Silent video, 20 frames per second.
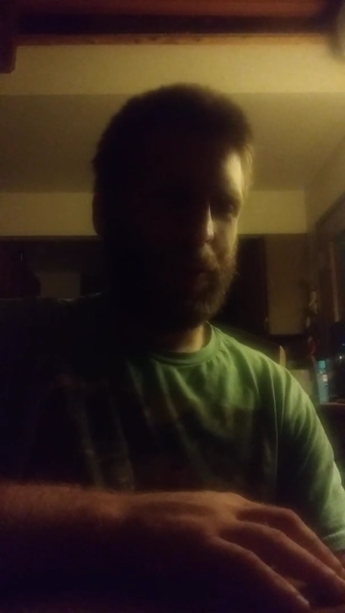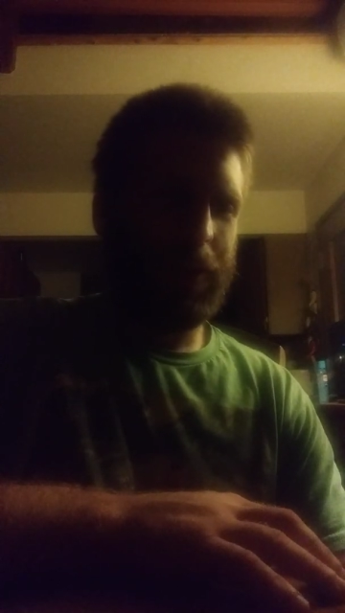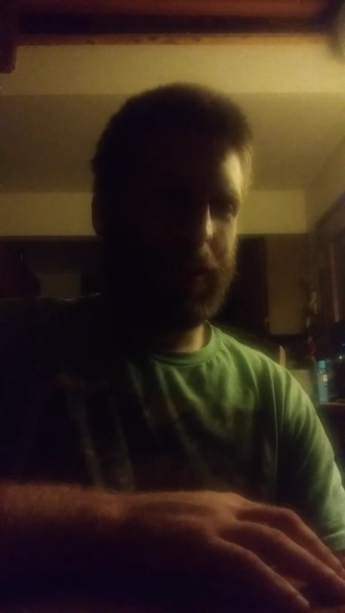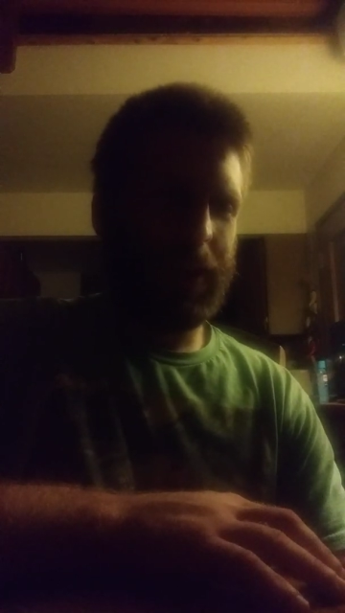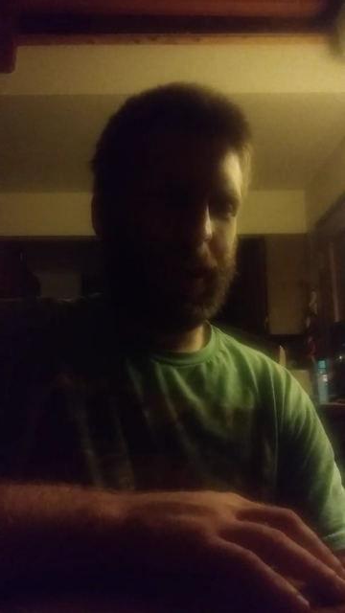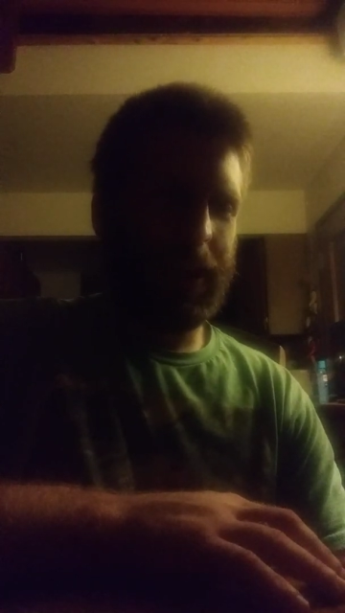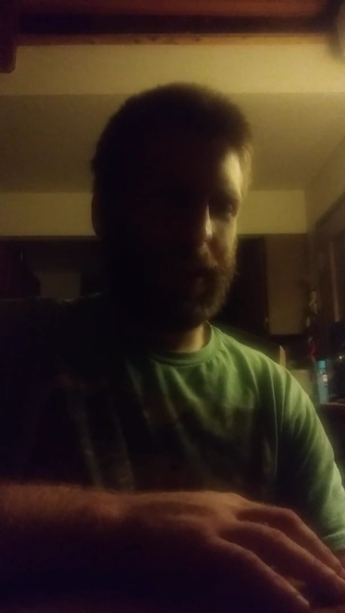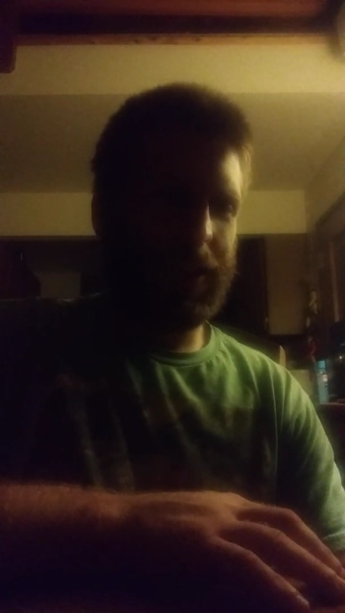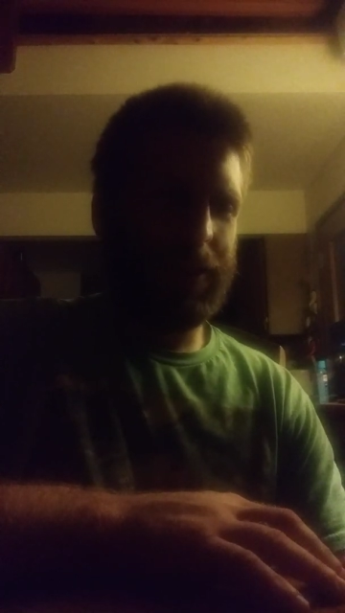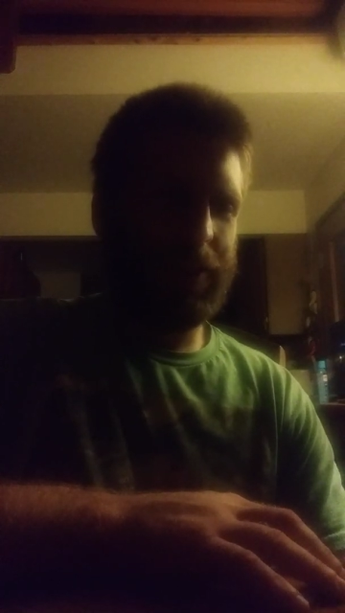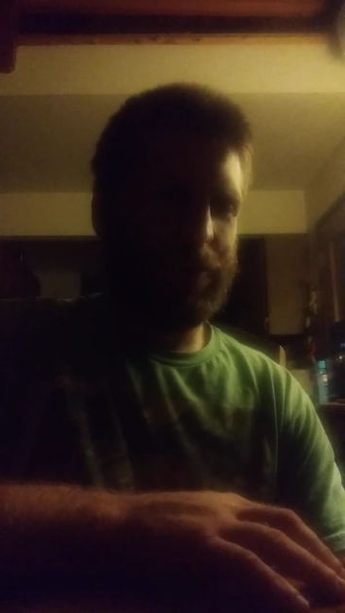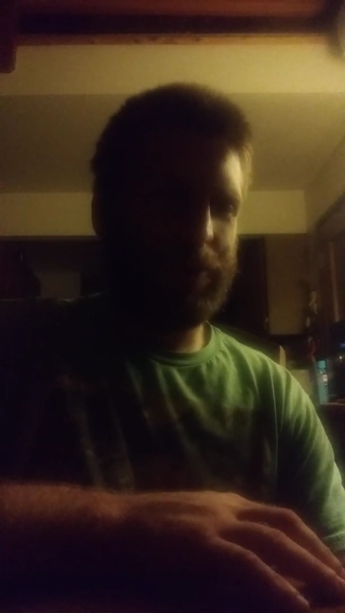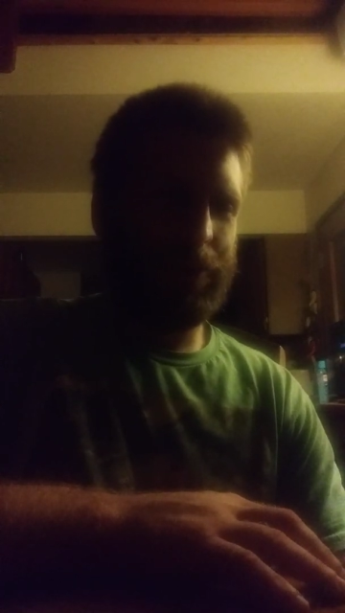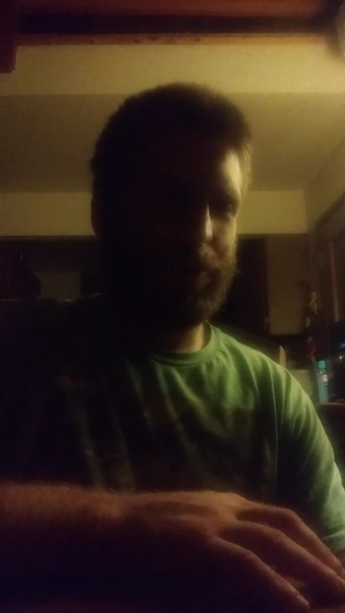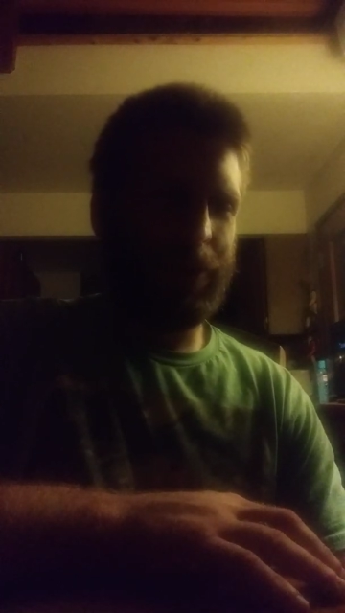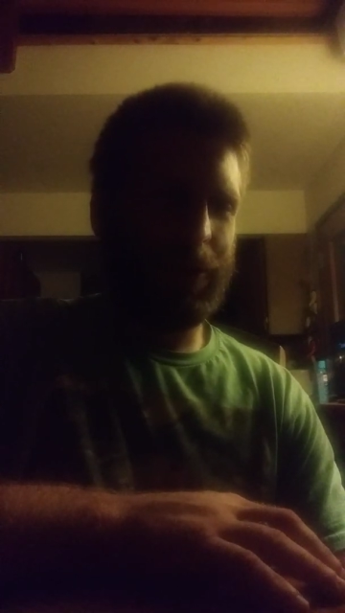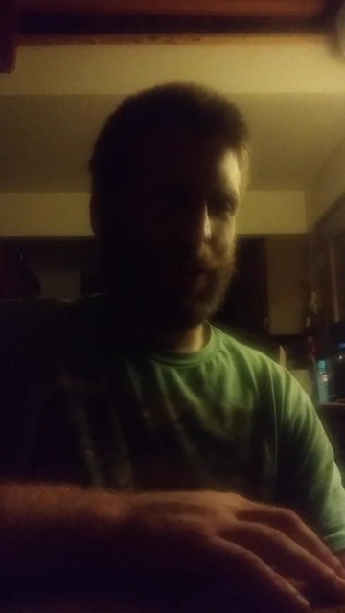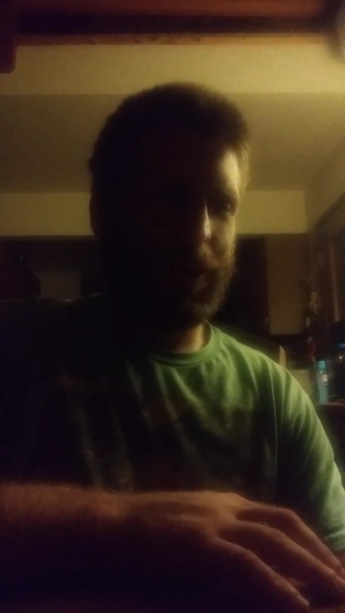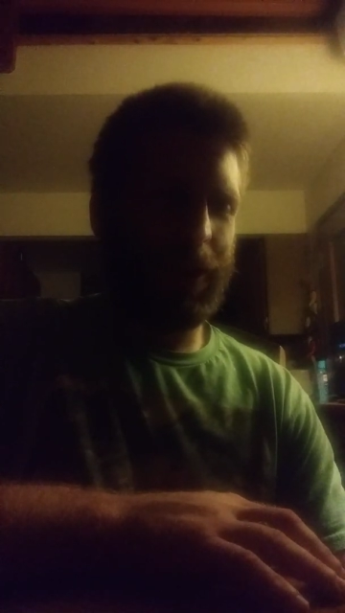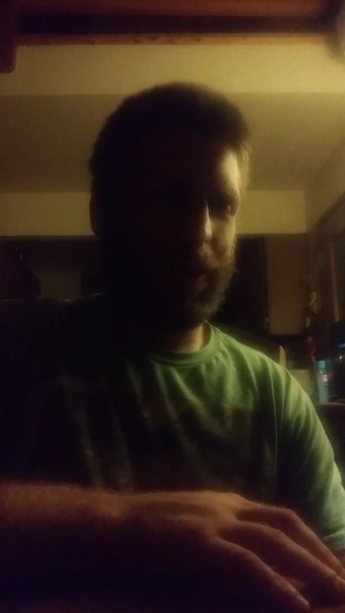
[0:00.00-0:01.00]
cats
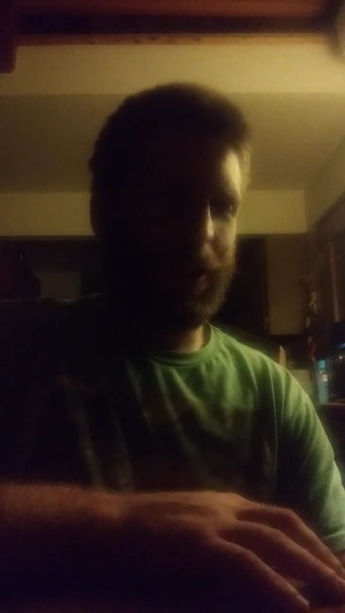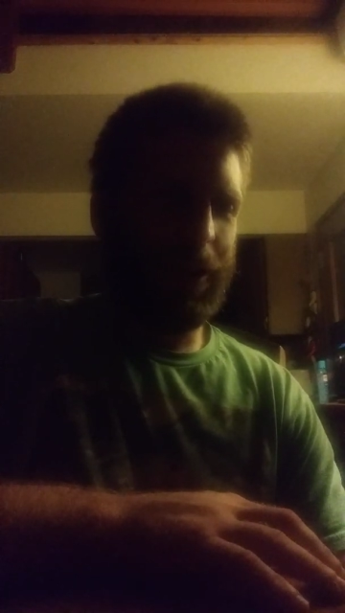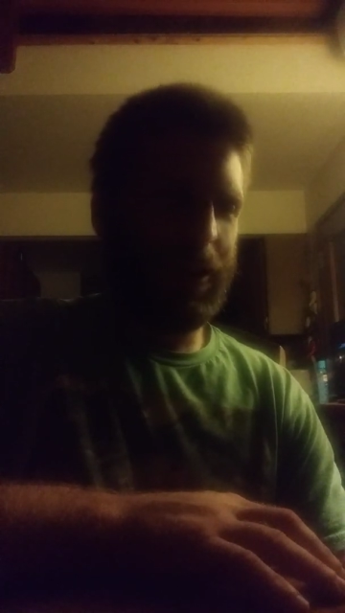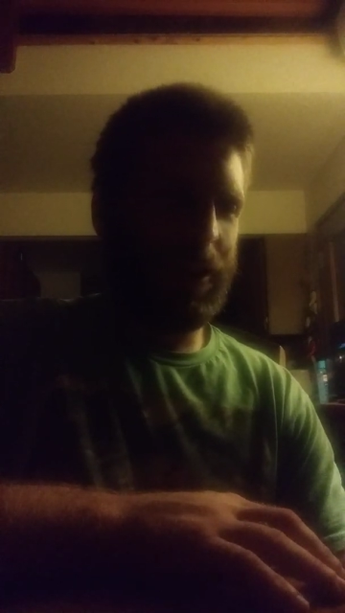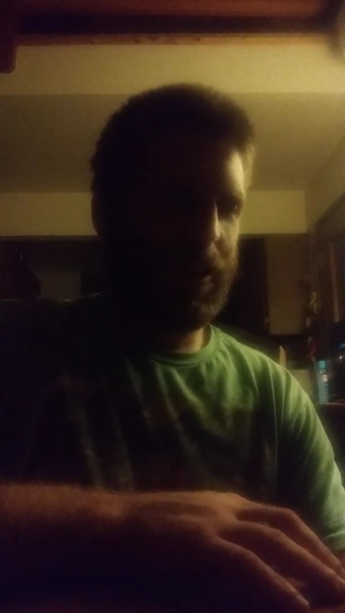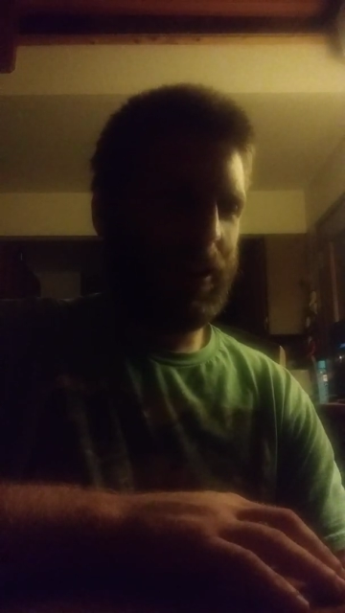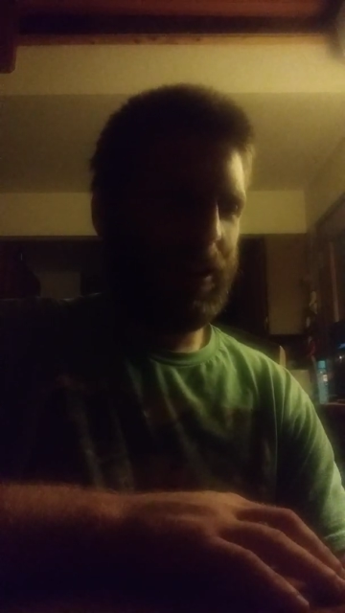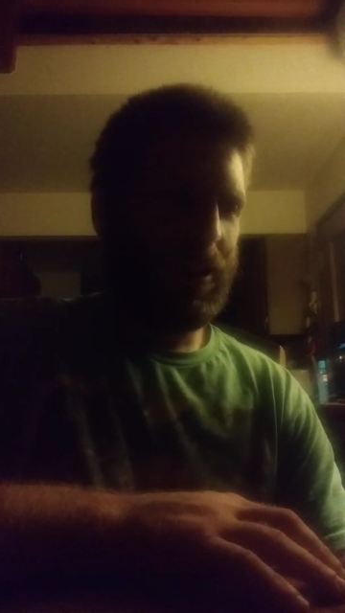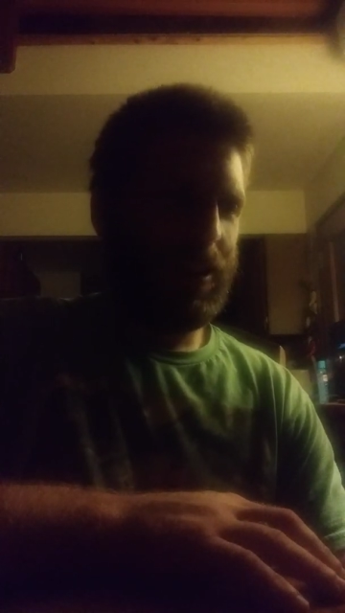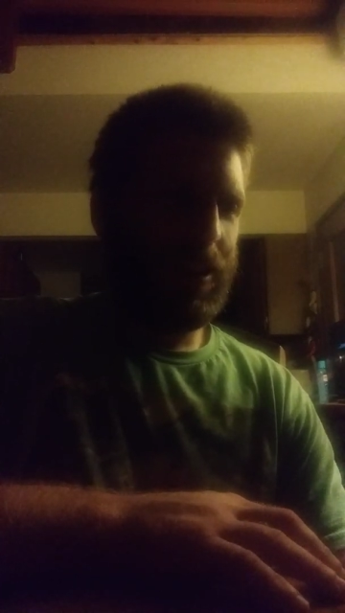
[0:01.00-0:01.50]
what they are.